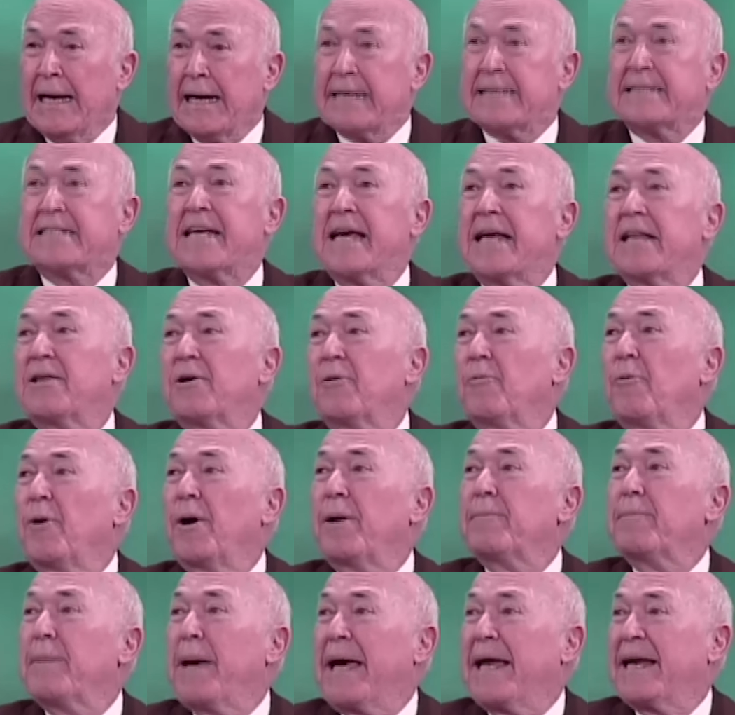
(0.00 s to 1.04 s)
Let's say that
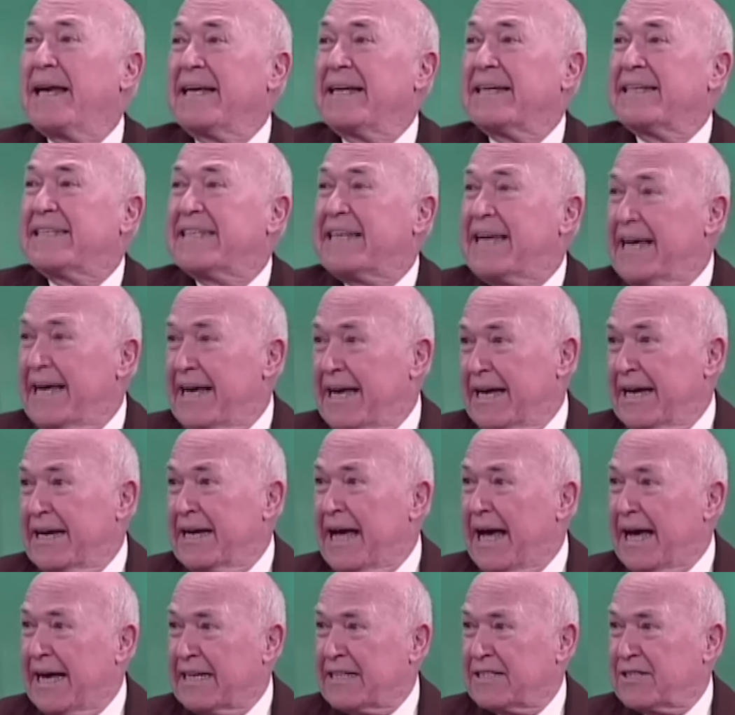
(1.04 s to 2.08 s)
one man in 10
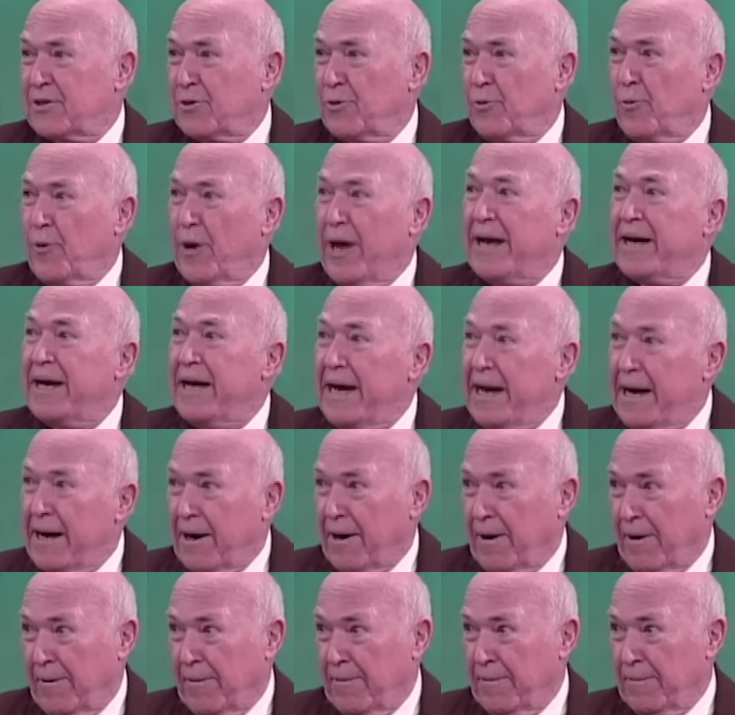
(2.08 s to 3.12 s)
has red
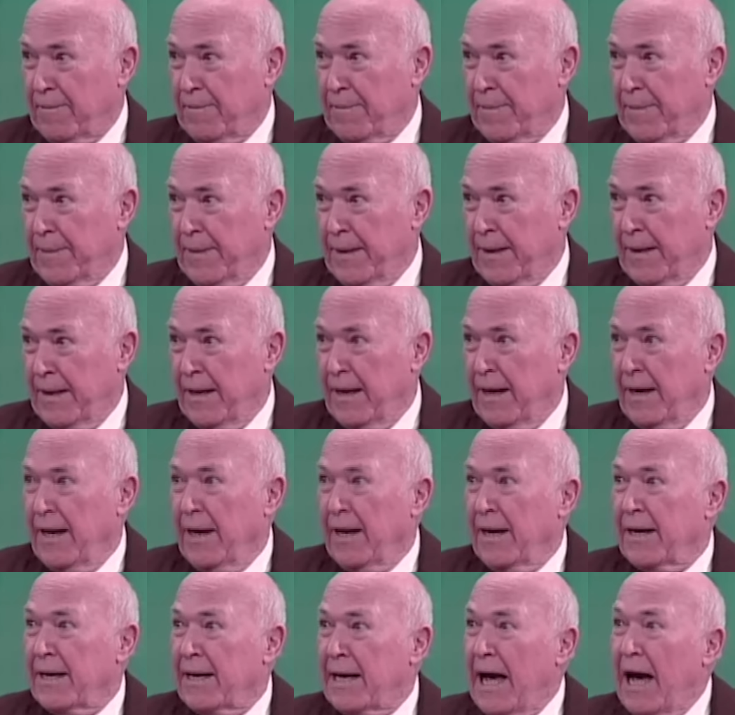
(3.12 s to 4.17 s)
hair.
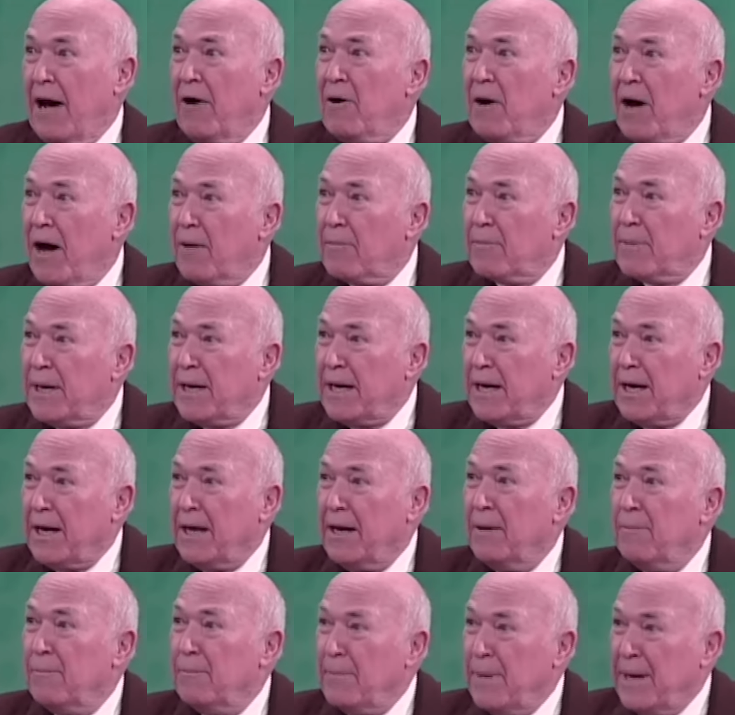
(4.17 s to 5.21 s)
Now, how
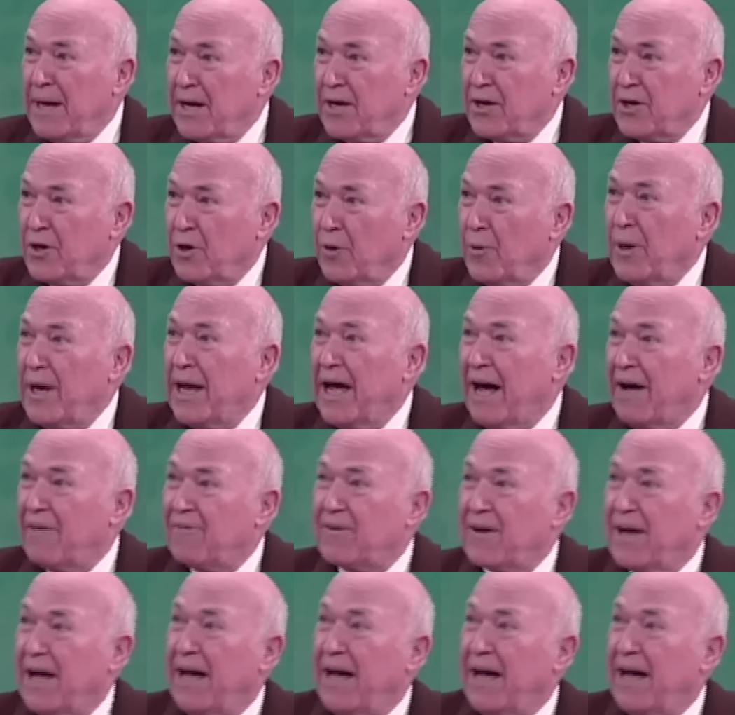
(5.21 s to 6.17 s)
many men do we have